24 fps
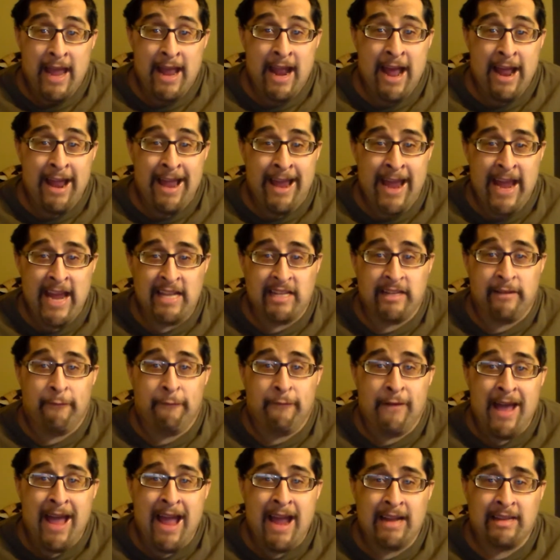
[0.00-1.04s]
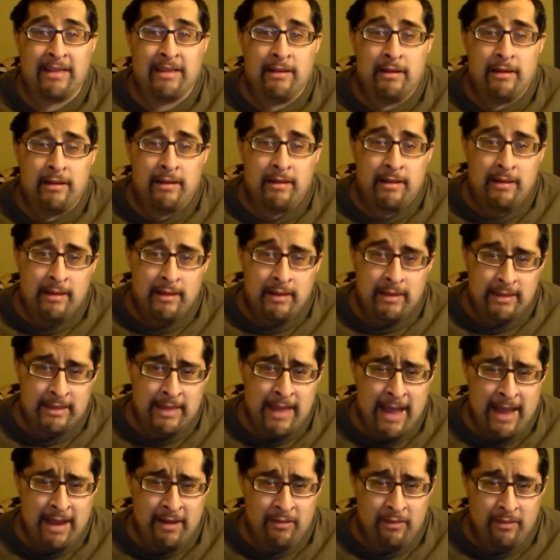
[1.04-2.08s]
And I hate the fact
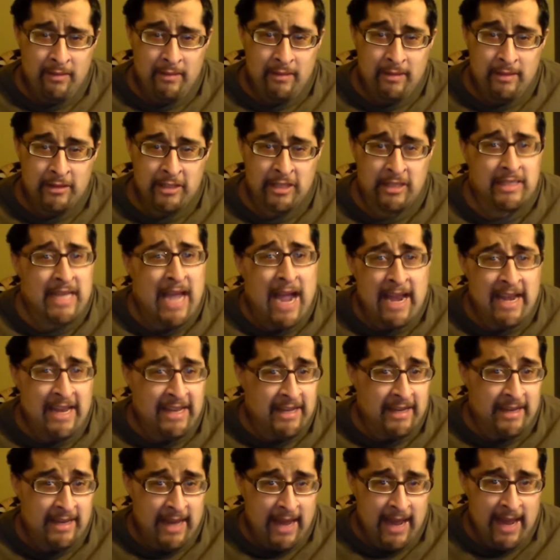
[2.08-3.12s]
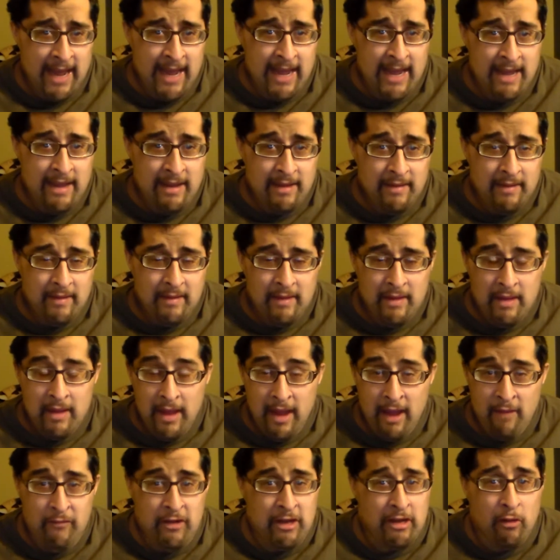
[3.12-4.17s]
that society today,
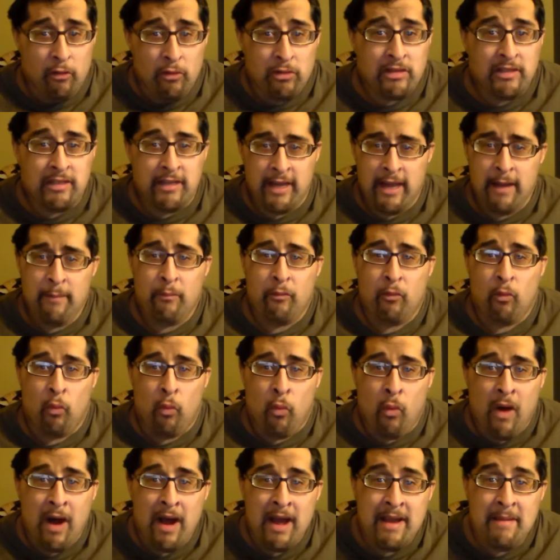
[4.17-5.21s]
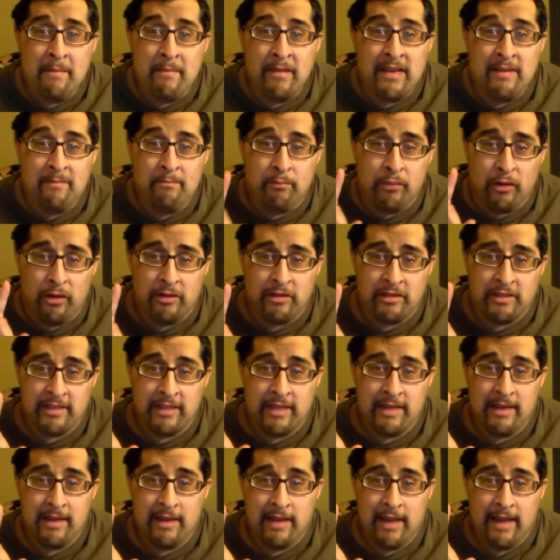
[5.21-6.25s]
if you don't tip one
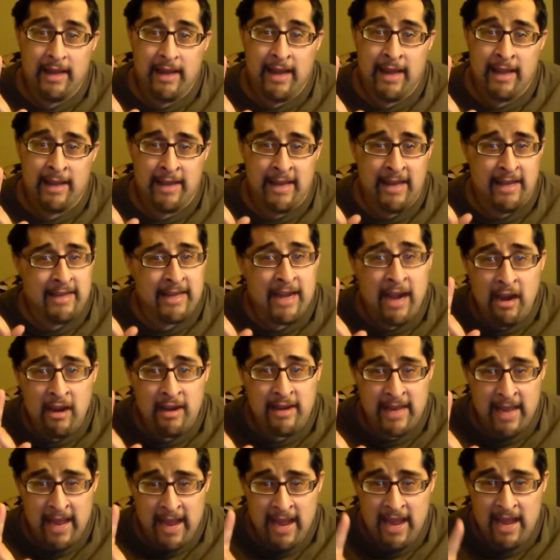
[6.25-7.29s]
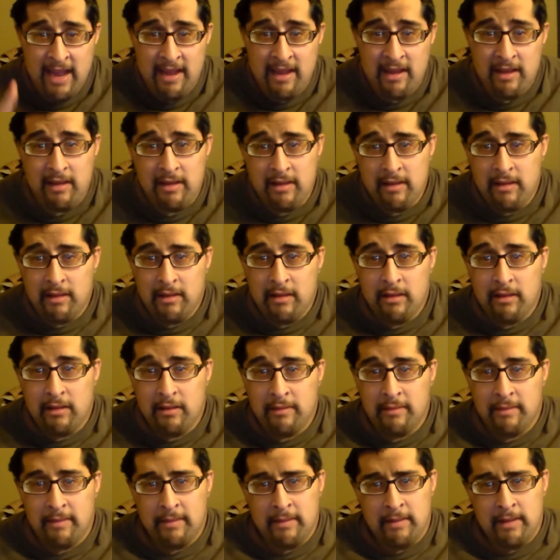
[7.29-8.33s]
person in the entire day,
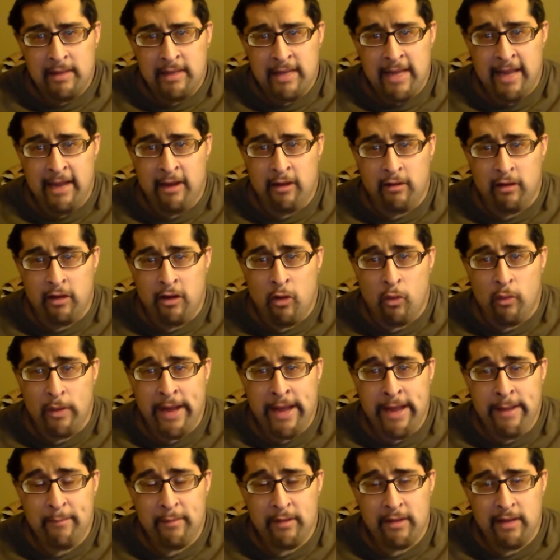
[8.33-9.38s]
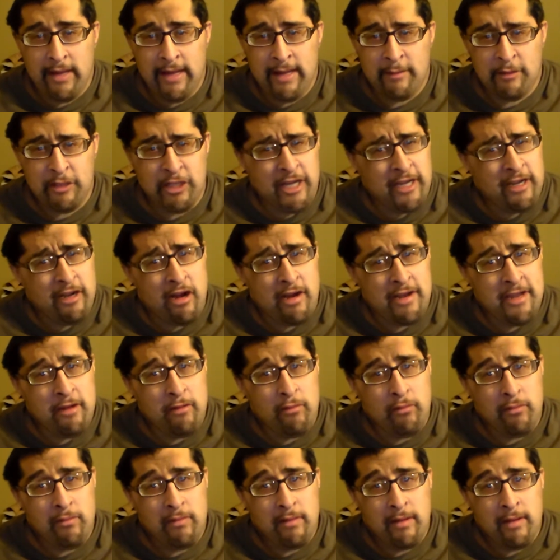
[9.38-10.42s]
they go eat shit on
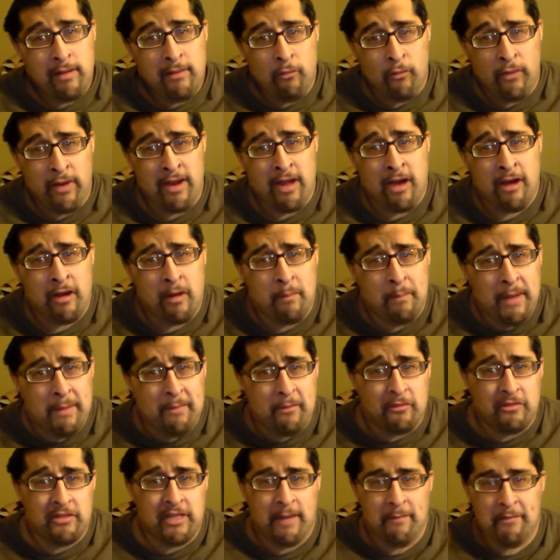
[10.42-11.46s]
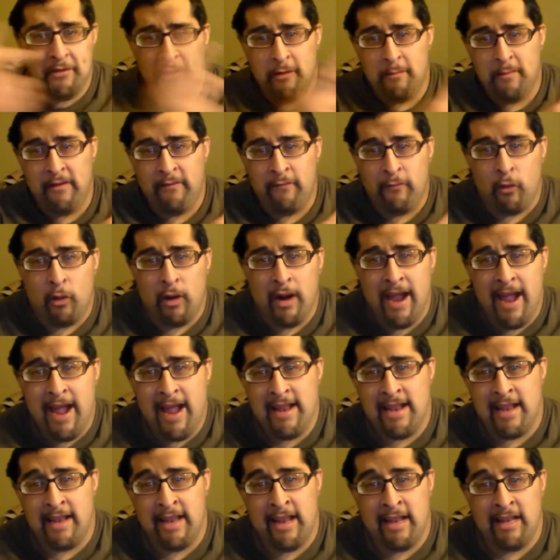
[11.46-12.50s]
you when other people tipped you
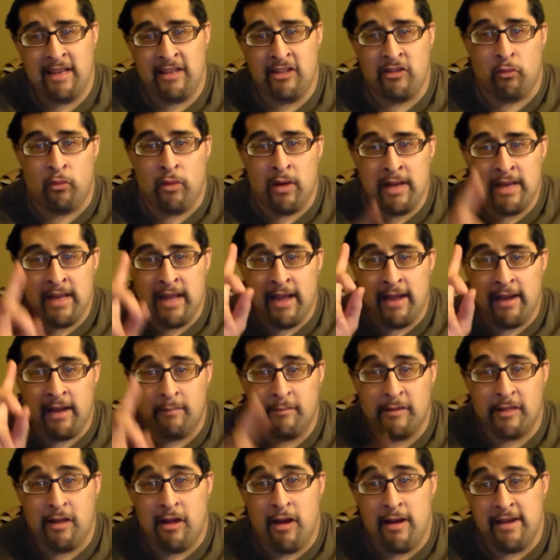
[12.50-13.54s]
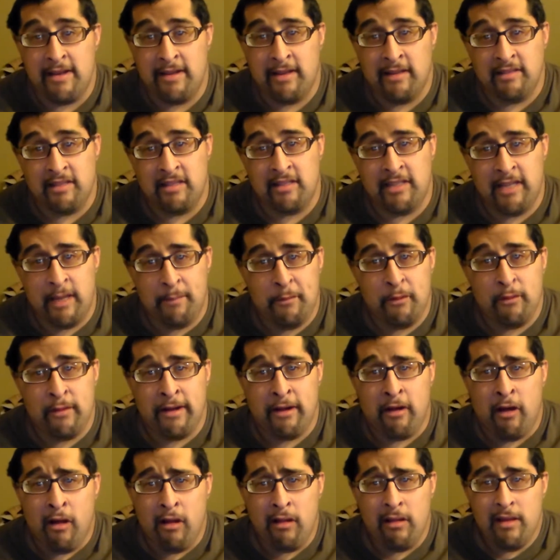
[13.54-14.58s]
beforehand and then this one guy comes along and doesn't tip you
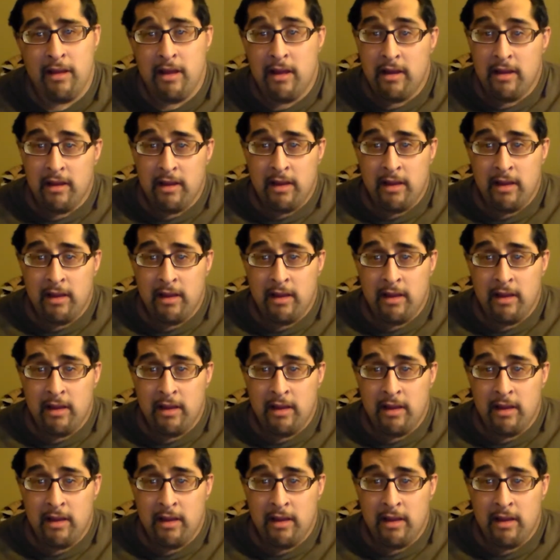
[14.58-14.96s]
at all.